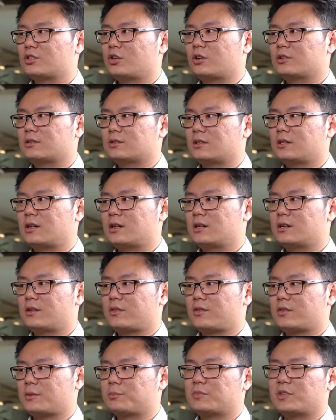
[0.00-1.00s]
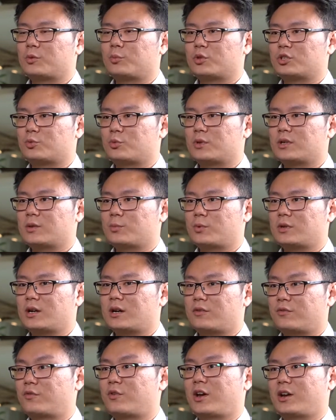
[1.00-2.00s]
not uh, something which we, we
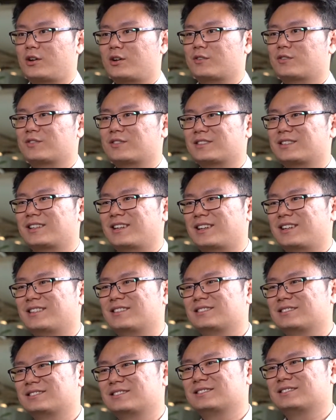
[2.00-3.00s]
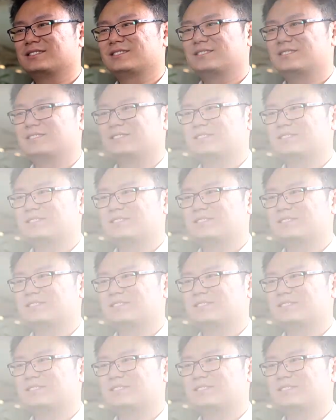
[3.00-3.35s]
are afraid of. Yeah.